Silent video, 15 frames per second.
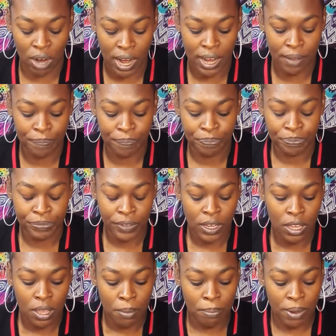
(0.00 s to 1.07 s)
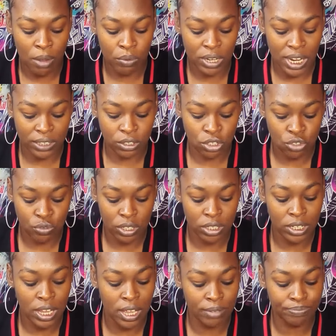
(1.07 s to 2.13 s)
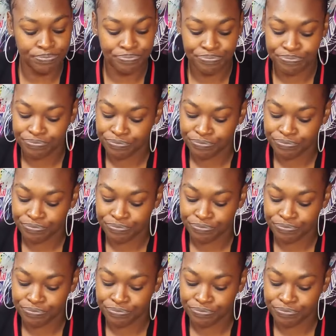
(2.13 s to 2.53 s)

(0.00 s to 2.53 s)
right? But we got the strength. Yup.